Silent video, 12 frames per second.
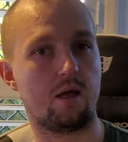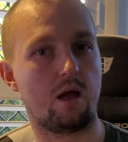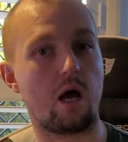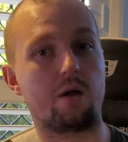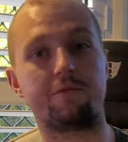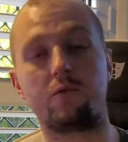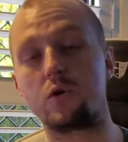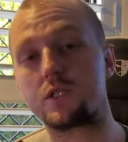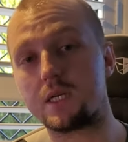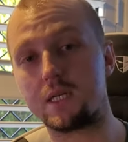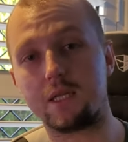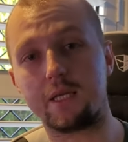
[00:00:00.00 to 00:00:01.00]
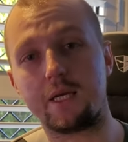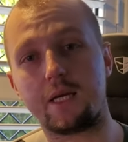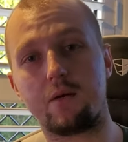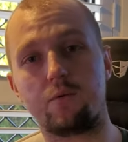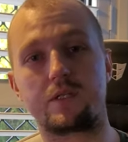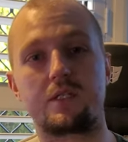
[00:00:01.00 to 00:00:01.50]
Unfortunately,
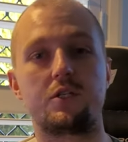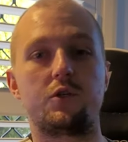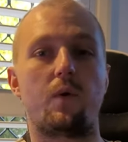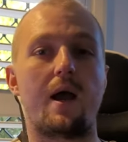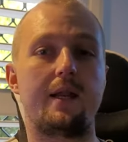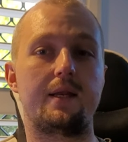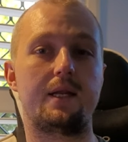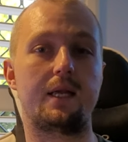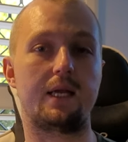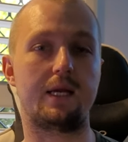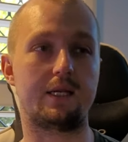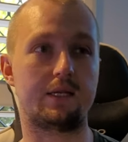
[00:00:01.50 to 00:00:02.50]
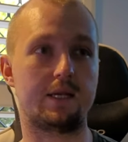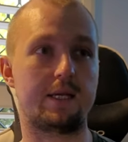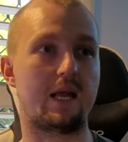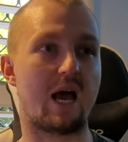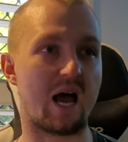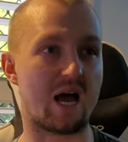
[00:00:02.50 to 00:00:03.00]
it was situated in an
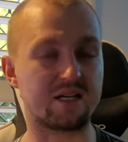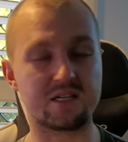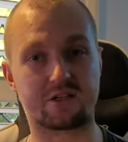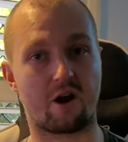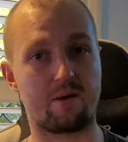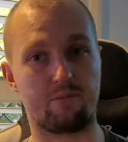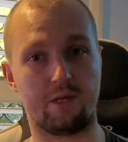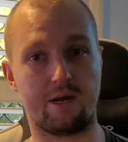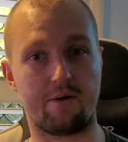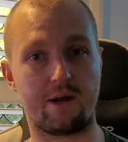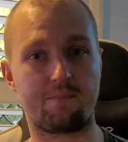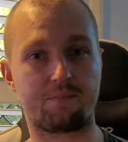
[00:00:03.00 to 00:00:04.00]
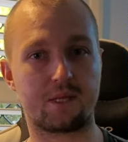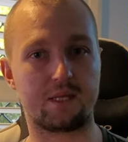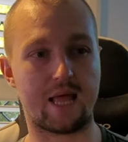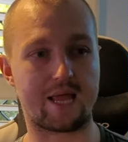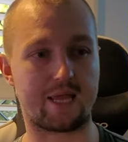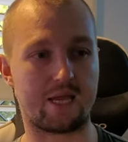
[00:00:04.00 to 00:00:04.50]
undesirable area,
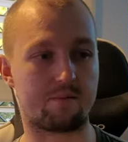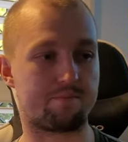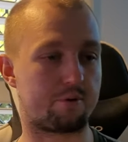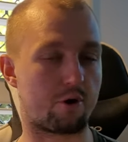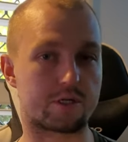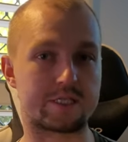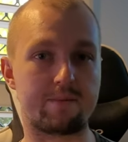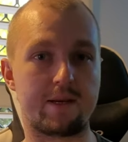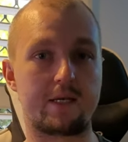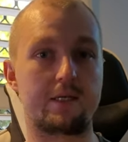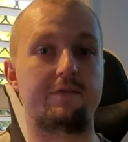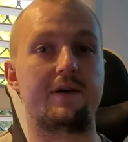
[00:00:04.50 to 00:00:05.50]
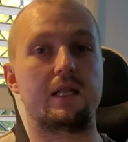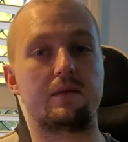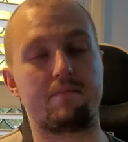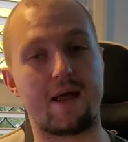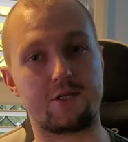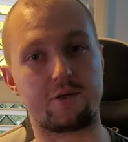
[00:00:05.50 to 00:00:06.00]
lacking proximity to developed
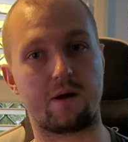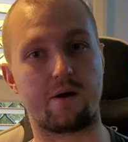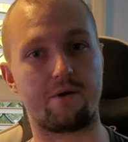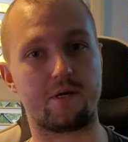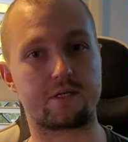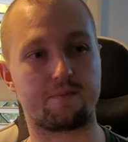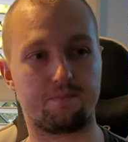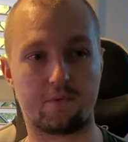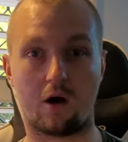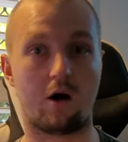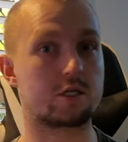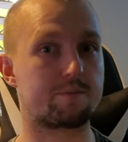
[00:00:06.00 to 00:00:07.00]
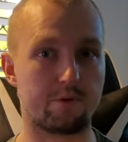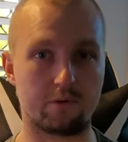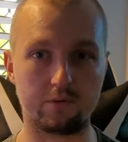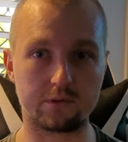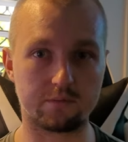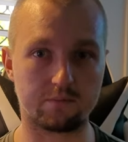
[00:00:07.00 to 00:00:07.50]
major areas,
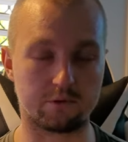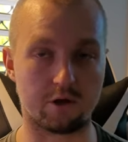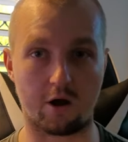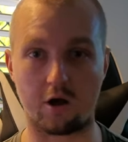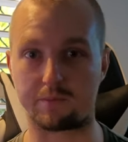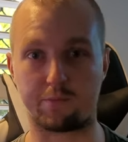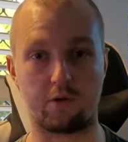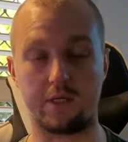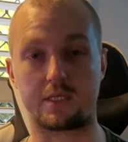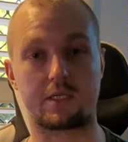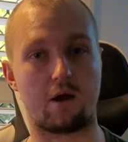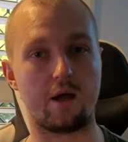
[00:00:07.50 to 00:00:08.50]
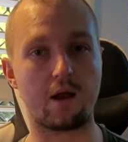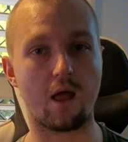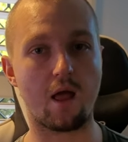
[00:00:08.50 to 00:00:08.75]
hospitals, not a hospital in sight,